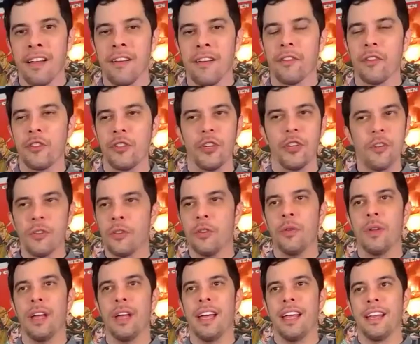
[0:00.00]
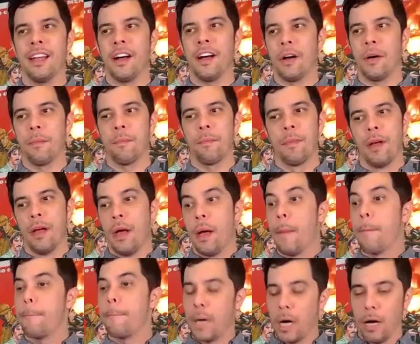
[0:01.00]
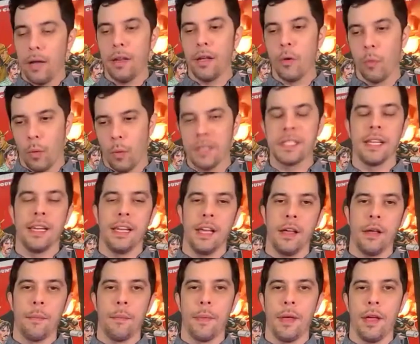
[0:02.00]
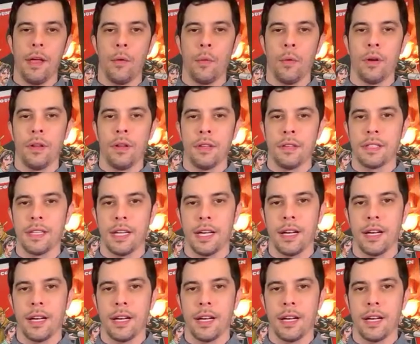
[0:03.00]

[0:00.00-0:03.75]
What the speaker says: for sure, dude. And but it wasn't him. It was